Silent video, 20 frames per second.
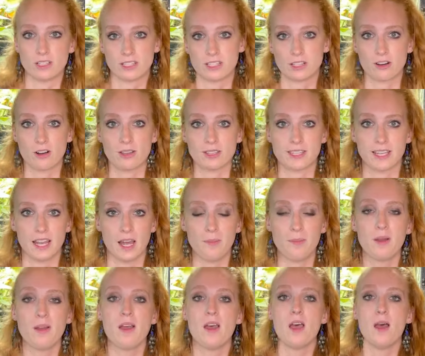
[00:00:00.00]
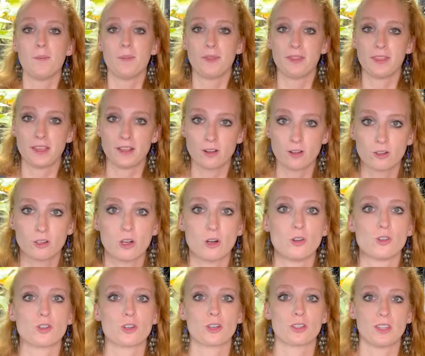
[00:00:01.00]
once they're all set up, but the
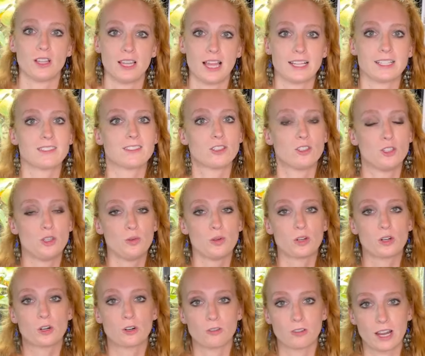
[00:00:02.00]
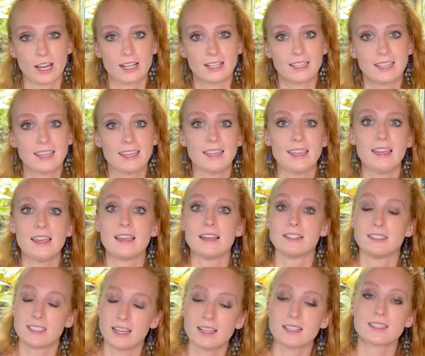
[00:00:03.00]
enclosure, the lights, to do it correctly
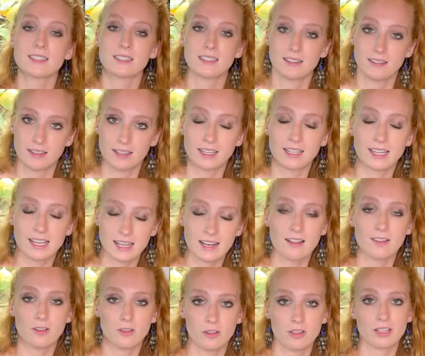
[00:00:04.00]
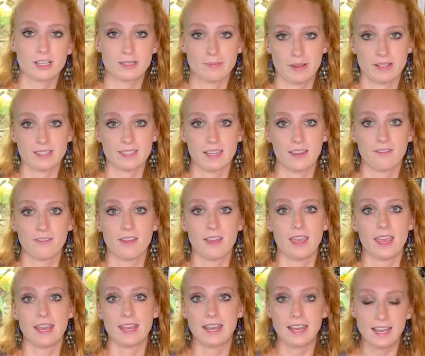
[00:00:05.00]
does get a little expensive,
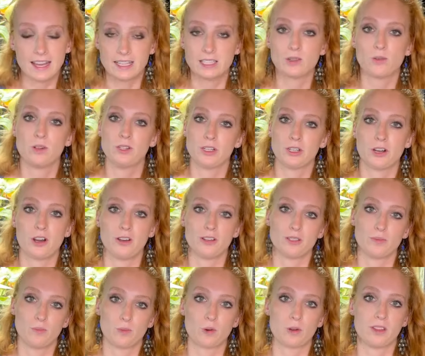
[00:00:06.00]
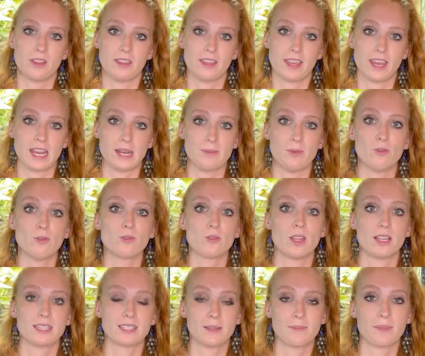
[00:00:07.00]
and it is going to cost more than the animal,
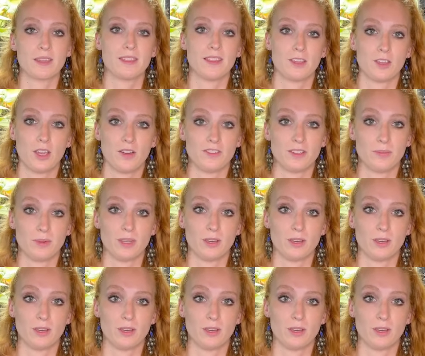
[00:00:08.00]
so that's something that you have to